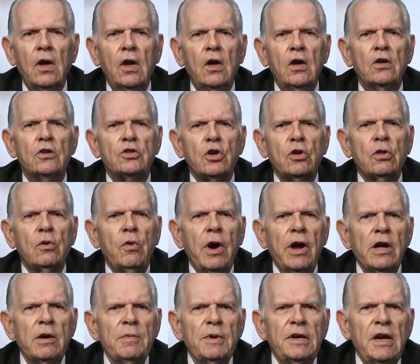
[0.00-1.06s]
So the
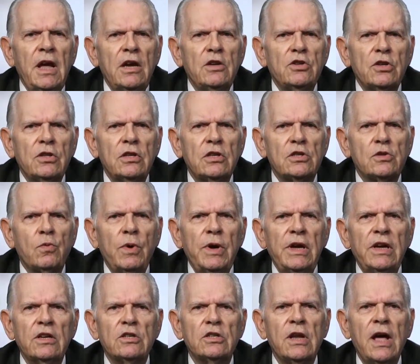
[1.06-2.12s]
recommendation this week
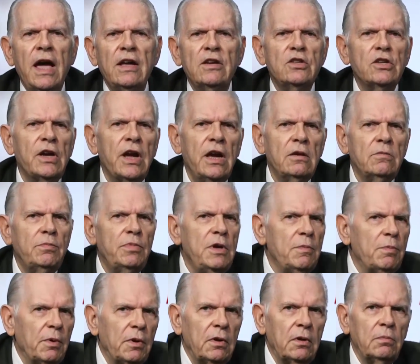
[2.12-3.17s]
is to educate
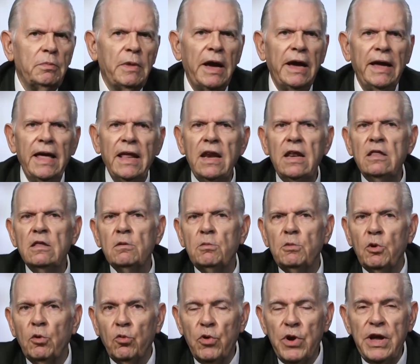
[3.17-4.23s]
people by getting them to
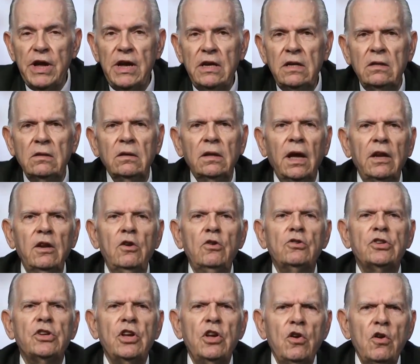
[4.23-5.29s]
read and
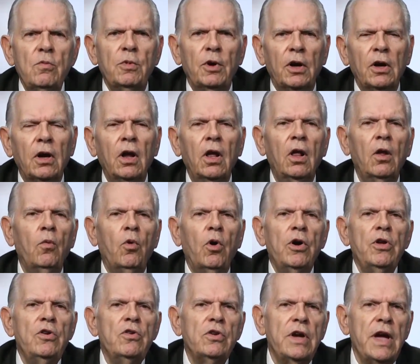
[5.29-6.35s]
use humor where
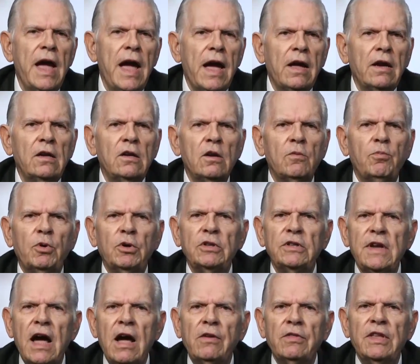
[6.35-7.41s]
you can to put
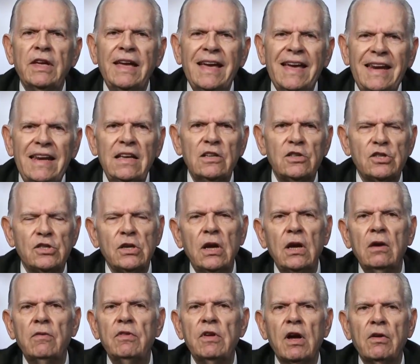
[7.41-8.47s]
down the idiocy
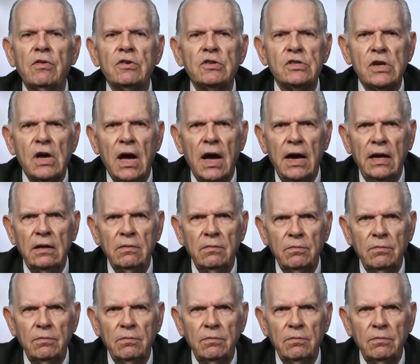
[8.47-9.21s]
of the other side.